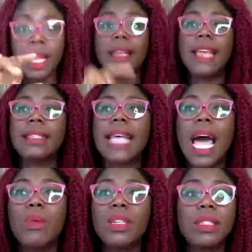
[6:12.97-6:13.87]
Yes,
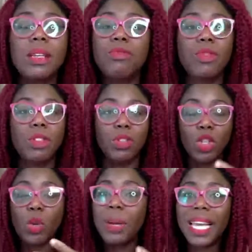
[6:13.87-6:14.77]
I was
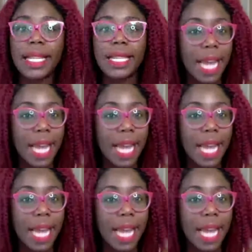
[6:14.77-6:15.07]
duplicating